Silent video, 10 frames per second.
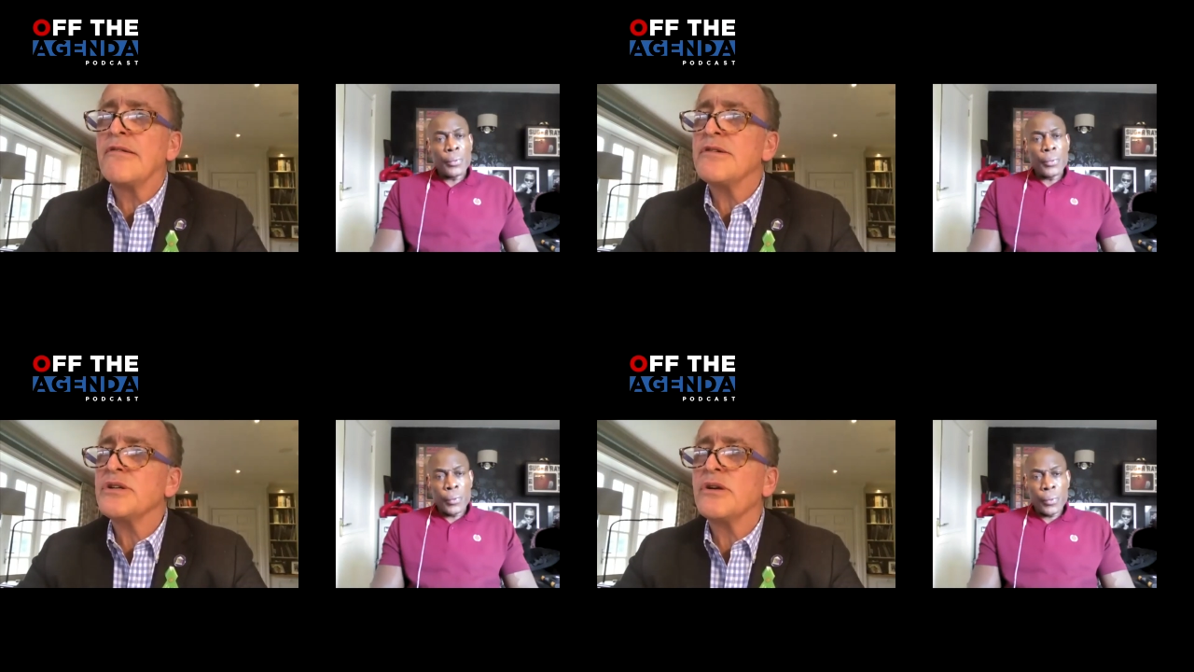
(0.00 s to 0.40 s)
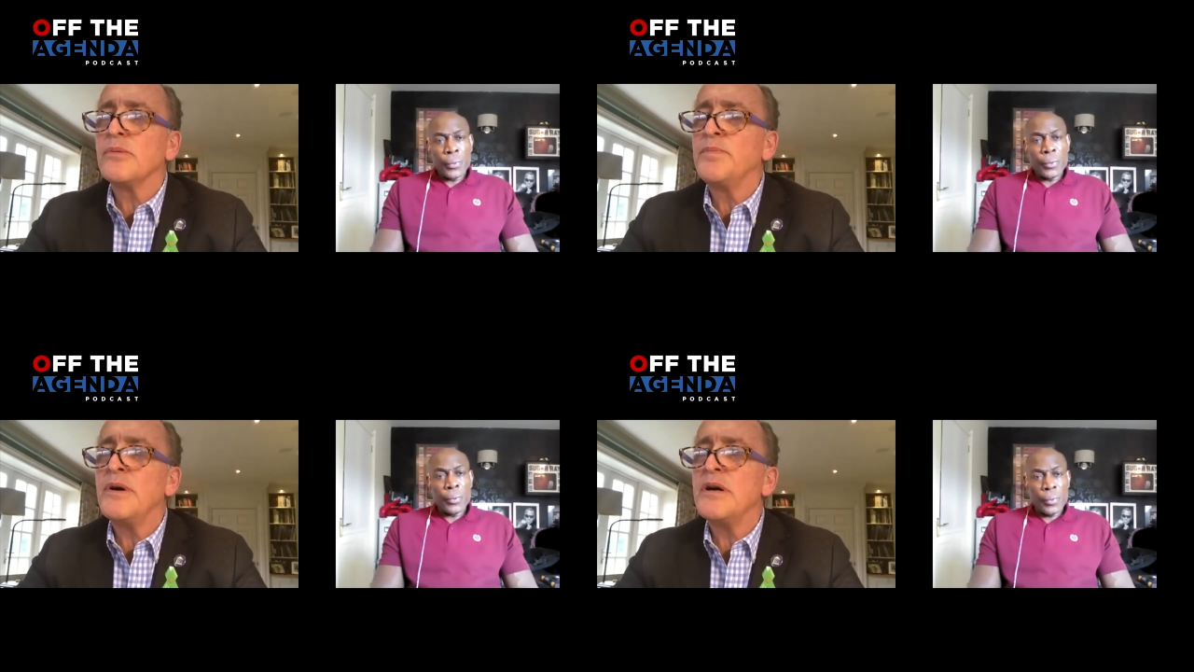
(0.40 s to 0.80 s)

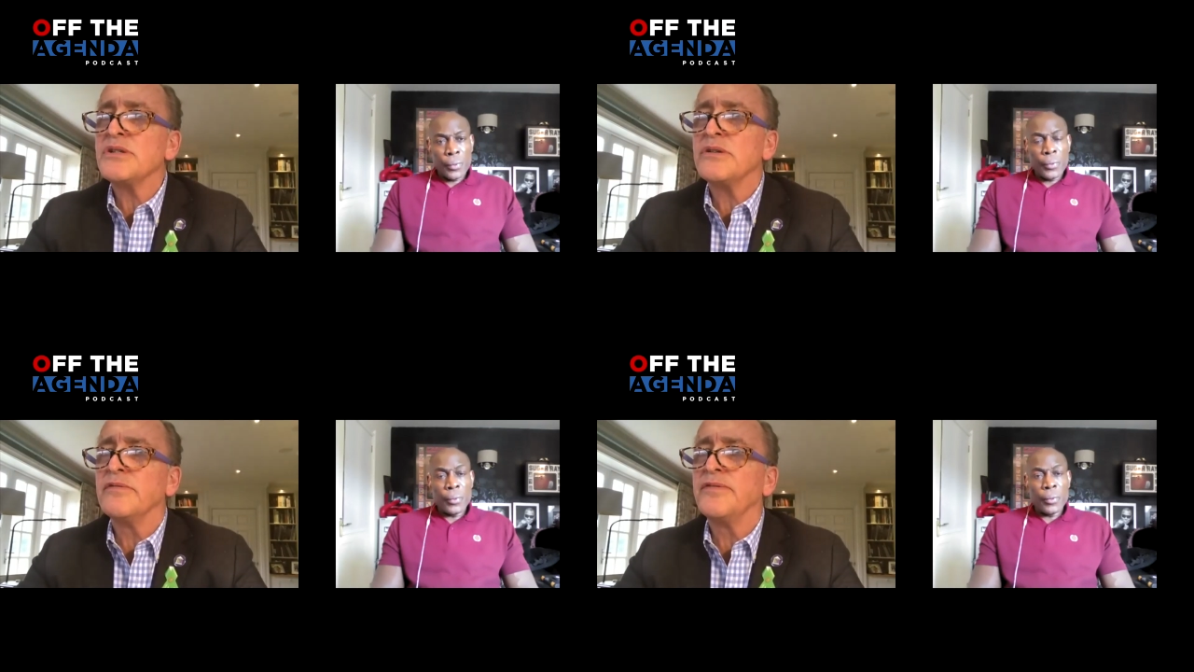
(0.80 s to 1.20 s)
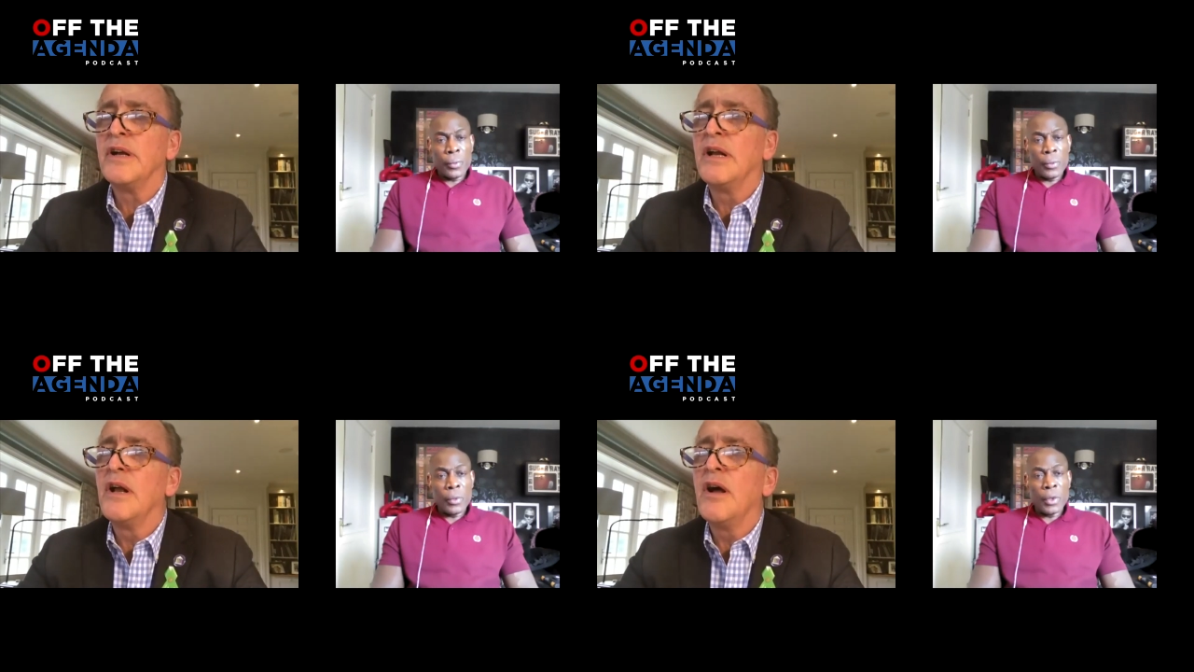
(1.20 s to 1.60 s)
Speaker 1: critical part of,
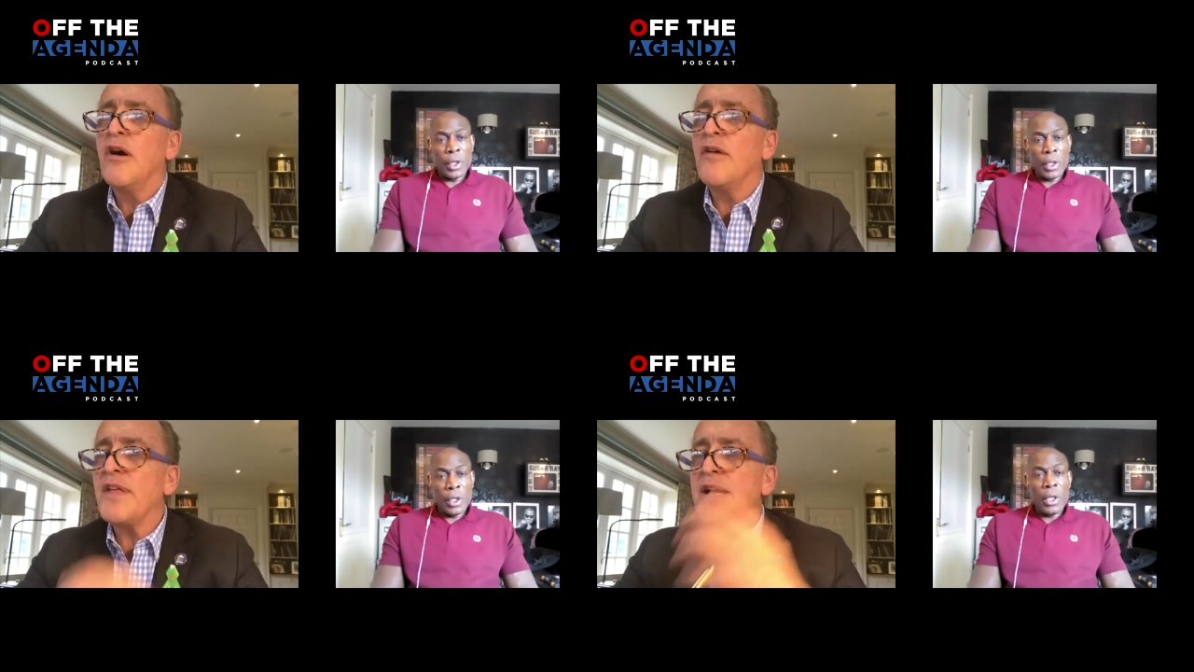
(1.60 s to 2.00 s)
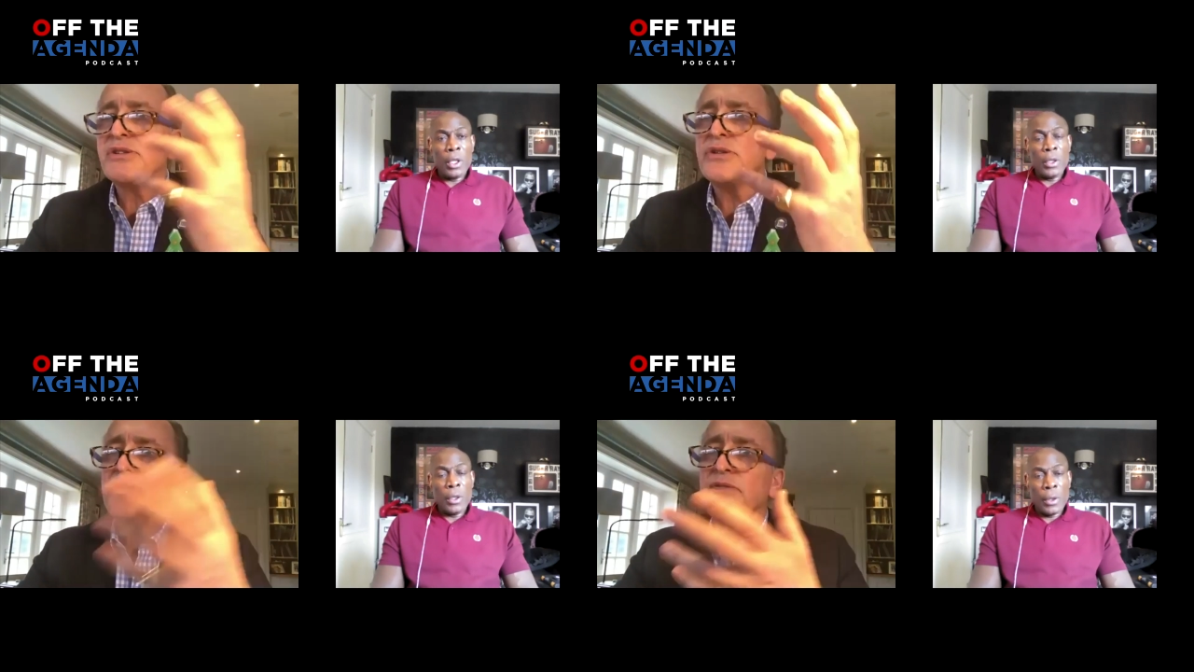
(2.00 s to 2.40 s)
of that
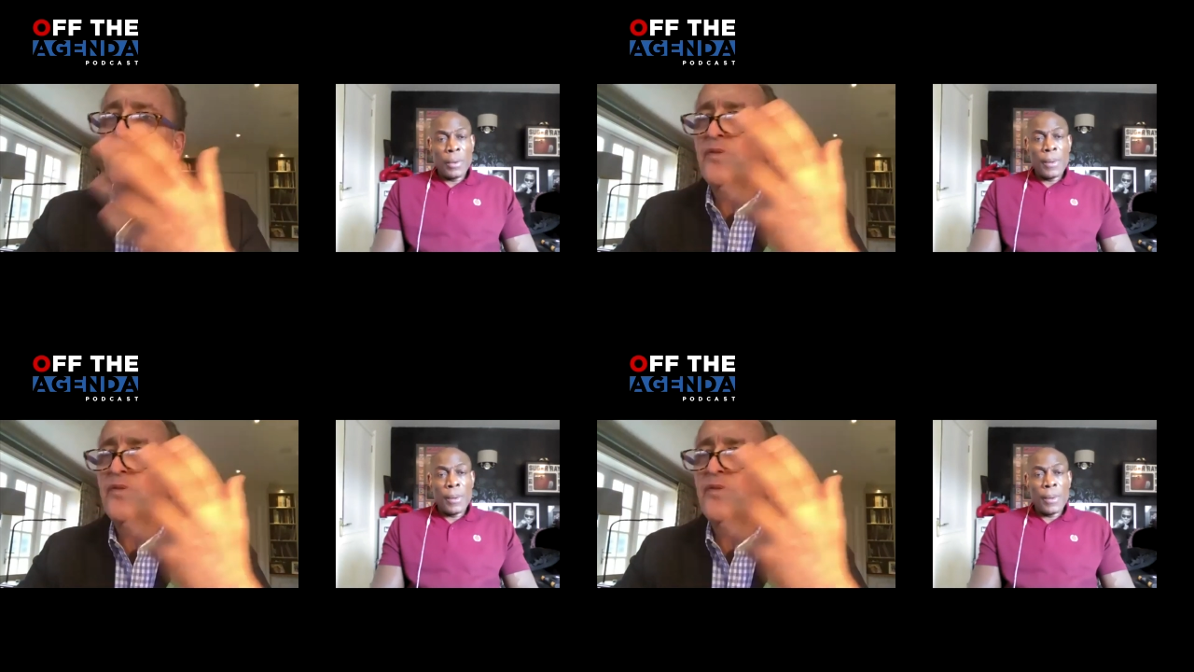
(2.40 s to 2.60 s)
sort of